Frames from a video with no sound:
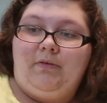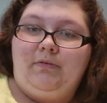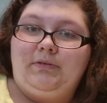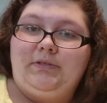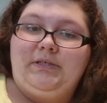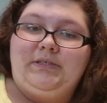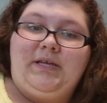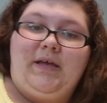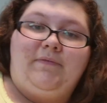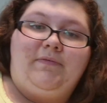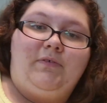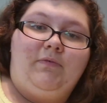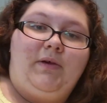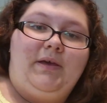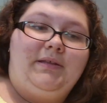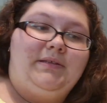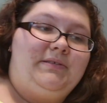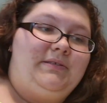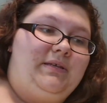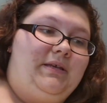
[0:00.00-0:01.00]
just have to
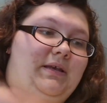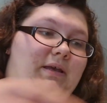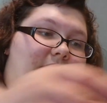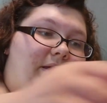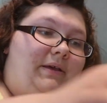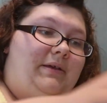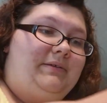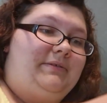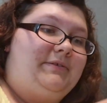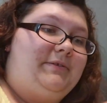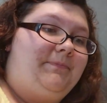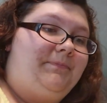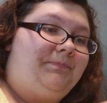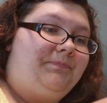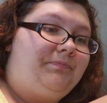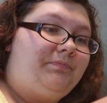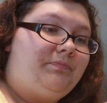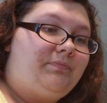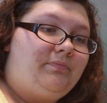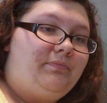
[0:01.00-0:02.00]
wait and see, I guess.
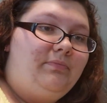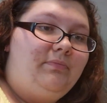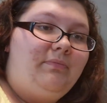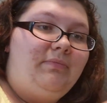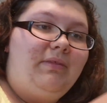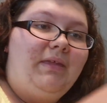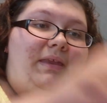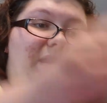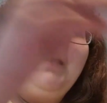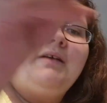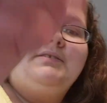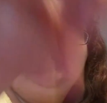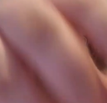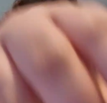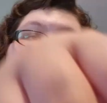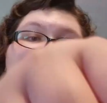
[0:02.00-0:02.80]
And now it's time